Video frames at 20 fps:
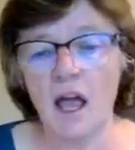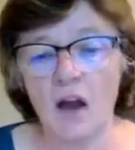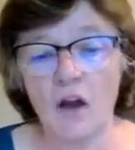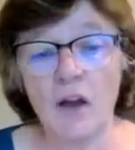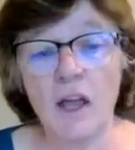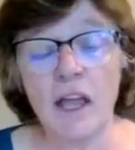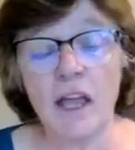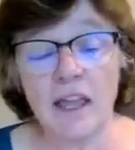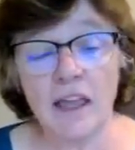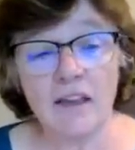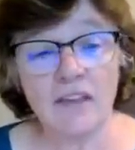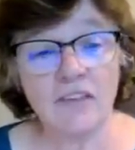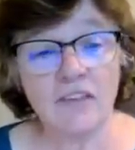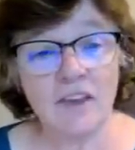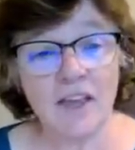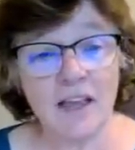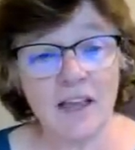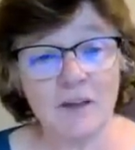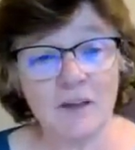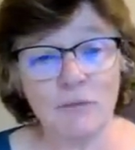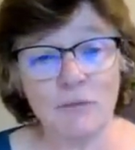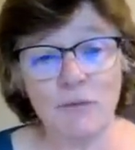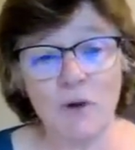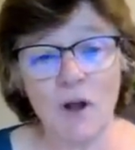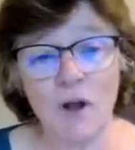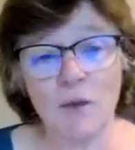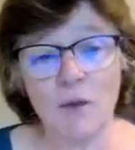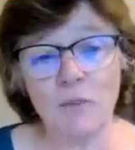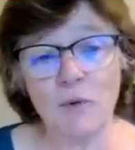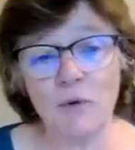okay, yes, uh,
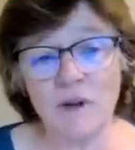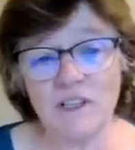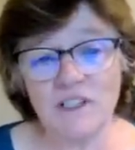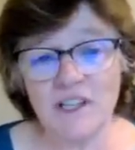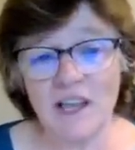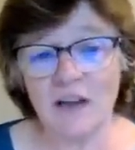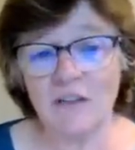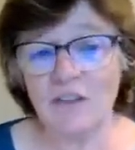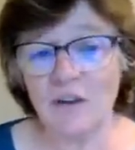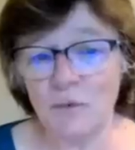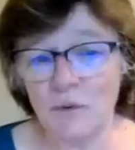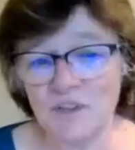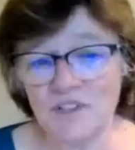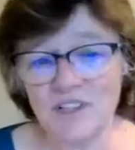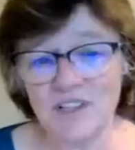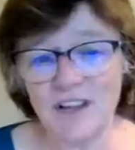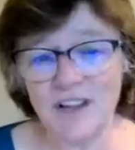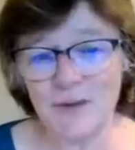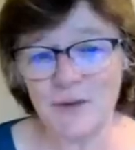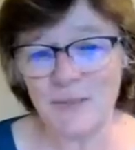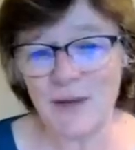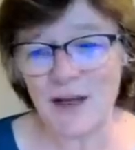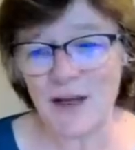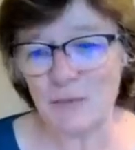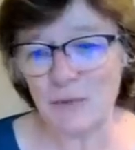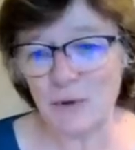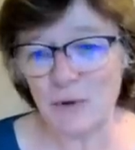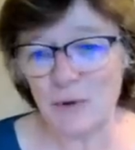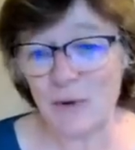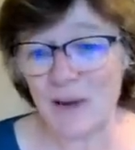Ron points out there was another
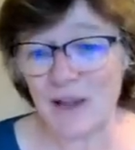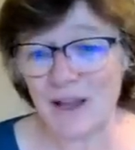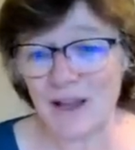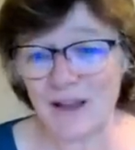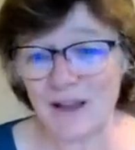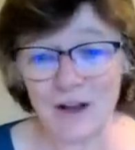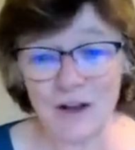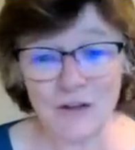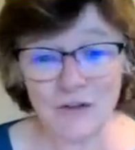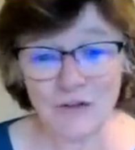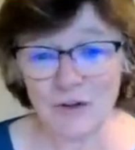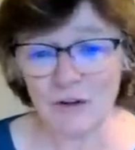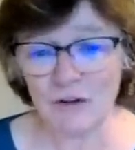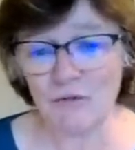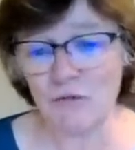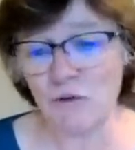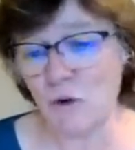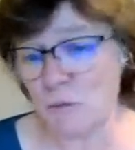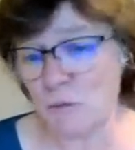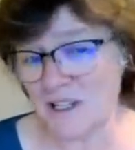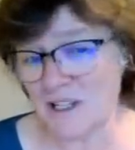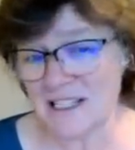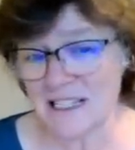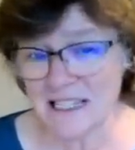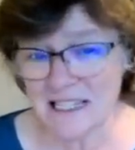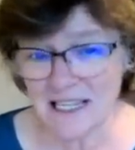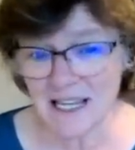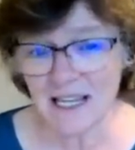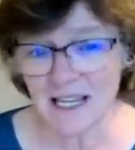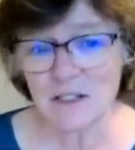Malibu quake, also
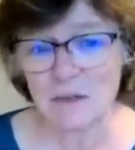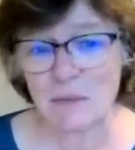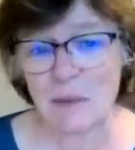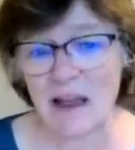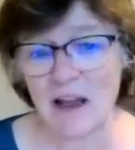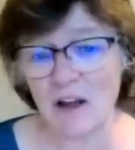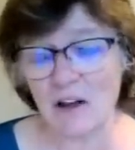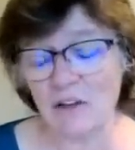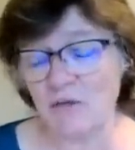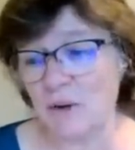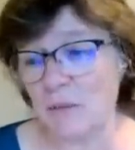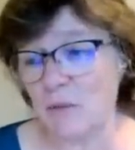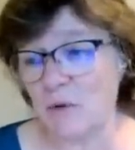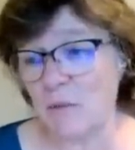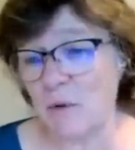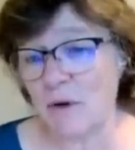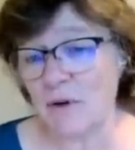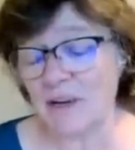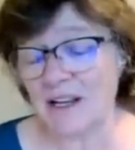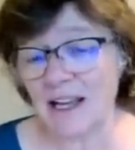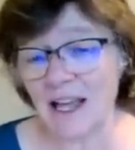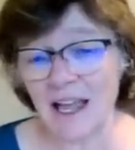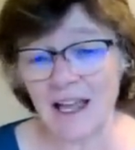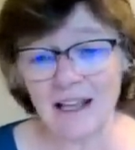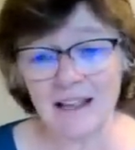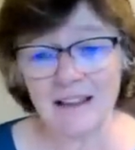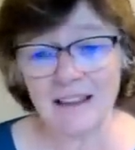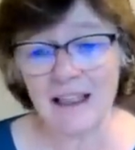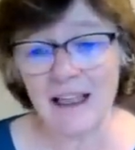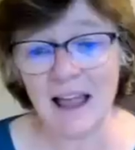4.6 back on February
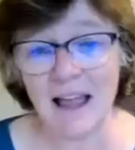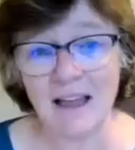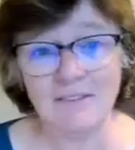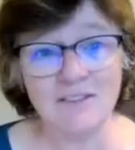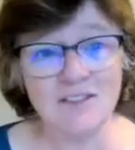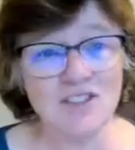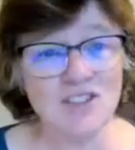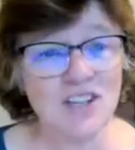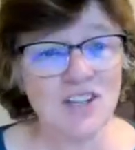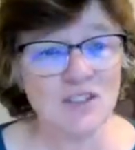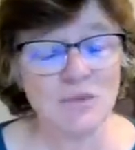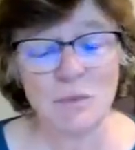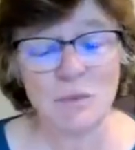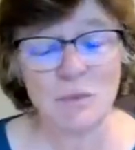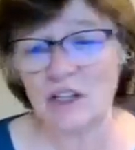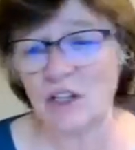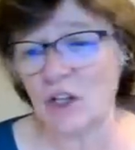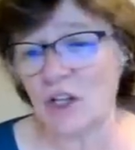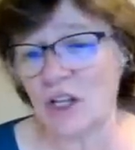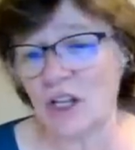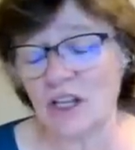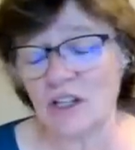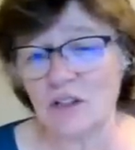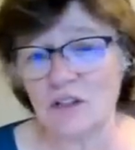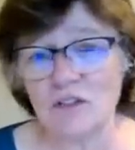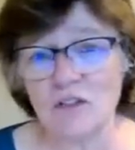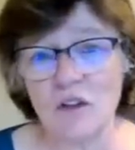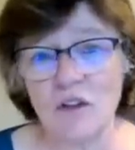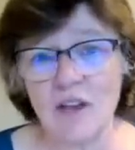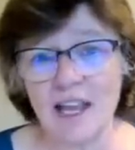9th. I've just been looking at
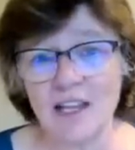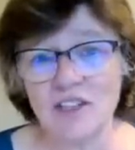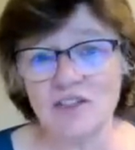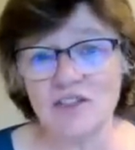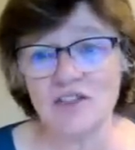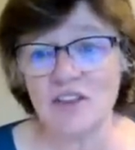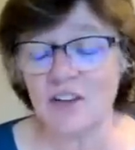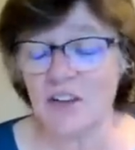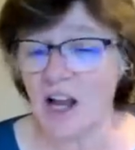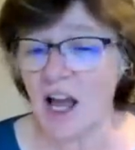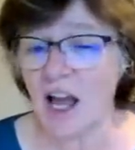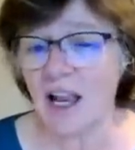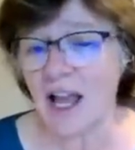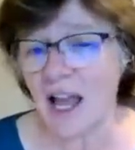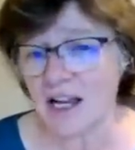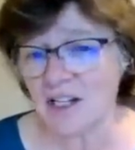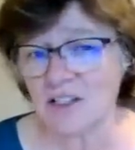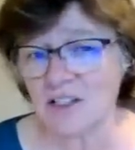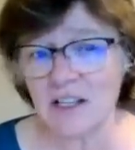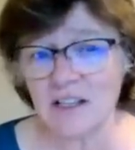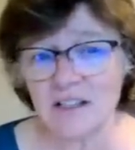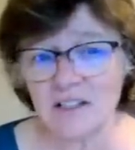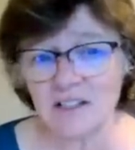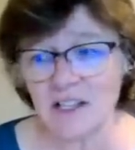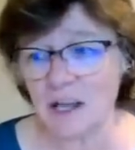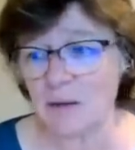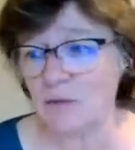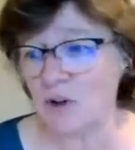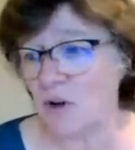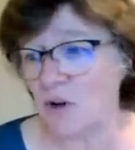those locations. They're not actually the
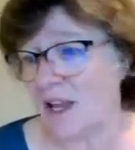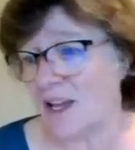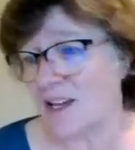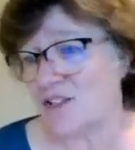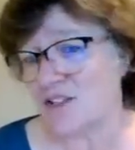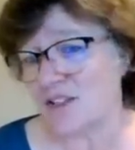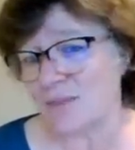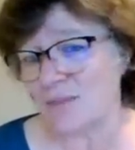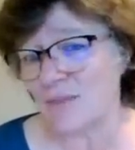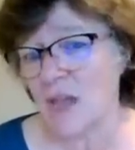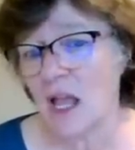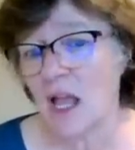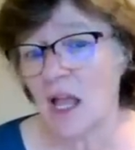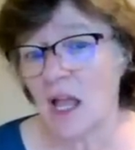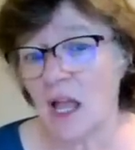same location.